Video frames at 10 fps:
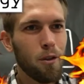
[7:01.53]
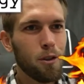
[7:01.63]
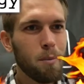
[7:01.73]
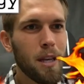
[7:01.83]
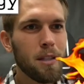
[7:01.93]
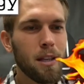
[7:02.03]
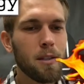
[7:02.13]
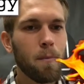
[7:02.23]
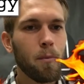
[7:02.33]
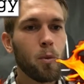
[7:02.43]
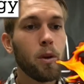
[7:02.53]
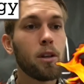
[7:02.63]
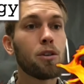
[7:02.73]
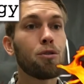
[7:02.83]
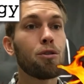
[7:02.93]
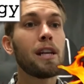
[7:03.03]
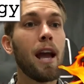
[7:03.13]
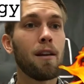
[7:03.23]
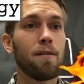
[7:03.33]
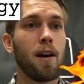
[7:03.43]
other species. We could
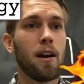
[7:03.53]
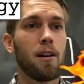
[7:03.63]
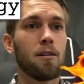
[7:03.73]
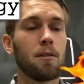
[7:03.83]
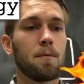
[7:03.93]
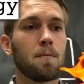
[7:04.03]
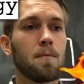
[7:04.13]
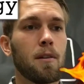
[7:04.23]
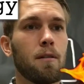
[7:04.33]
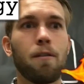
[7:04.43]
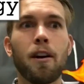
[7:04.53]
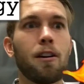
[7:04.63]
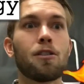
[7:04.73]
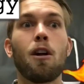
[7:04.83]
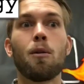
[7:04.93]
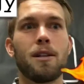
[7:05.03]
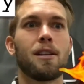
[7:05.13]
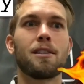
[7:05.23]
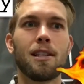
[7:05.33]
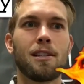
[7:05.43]
create fire. Fire's
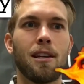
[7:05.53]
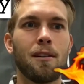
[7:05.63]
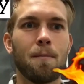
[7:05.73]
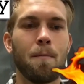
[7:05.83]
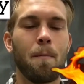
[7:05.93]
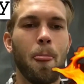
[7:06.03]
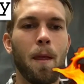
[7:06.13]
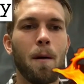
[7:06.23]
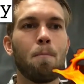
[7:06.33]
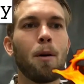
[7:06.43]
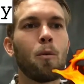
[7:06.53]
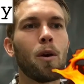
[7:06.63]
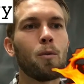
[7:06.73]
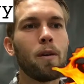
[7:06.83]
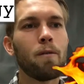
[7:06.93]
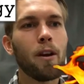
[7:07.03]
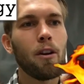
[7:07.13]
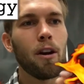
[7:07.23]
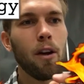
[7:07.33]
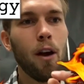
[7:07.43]
always existed. But when we
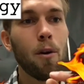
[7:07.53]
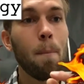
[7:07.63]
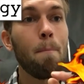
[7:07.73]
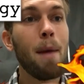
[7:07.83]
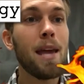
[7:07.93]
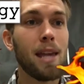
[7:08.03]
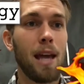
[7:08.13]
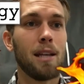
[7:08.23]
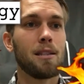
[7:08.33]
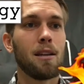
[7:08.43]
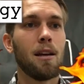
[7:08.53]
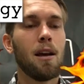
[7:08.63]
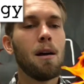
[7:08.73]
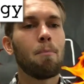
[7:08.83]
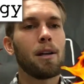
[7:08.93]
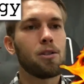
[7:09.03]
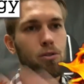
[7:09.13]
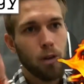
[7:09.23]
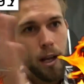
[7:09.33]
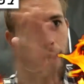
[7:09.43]
figured out how to make it by
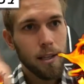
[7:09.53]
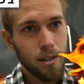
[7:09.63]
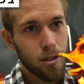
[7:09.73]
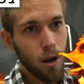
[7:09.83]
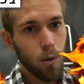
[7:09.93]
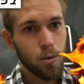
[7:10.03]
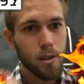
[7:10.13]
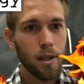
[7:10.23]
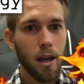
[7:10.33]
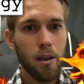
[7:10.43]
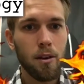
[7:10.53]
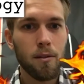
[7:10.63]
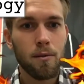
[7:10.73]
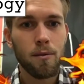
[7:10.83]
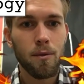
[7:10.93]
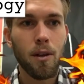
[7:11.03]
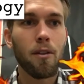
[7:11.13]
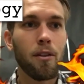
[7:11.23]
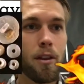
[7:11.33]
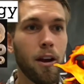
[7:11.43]
striking stones together,
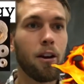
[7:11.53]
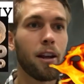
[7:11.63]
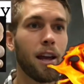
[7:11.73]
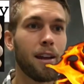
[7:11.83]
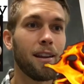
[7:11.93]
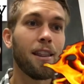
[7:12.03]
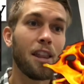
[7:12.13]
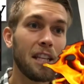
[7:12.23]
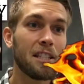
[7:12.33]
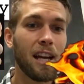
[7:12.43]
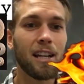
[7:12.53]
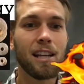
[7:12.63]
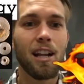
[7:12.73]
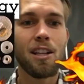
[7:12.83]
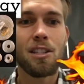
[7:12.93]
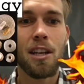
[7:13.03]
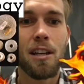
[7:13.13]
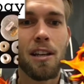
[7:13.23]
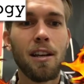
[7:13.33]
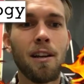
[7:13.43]
well, there again, this technology,